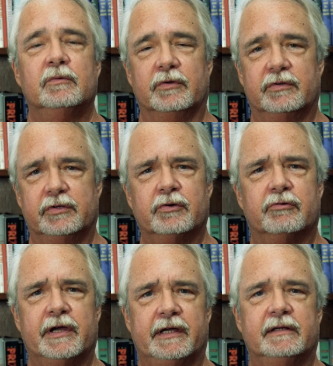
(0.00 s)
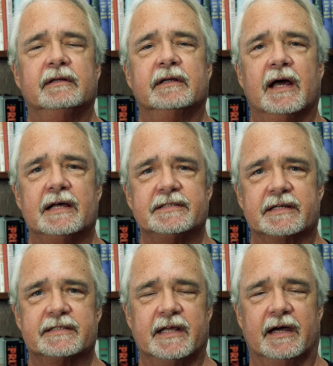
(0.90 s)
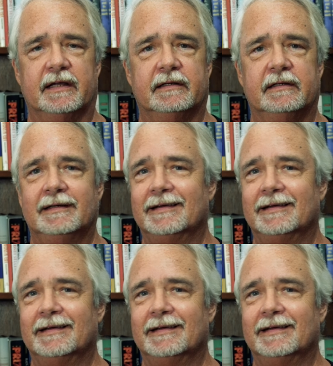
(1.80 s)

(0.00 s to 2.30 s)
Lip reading: with Ukraine, Kazakhstan,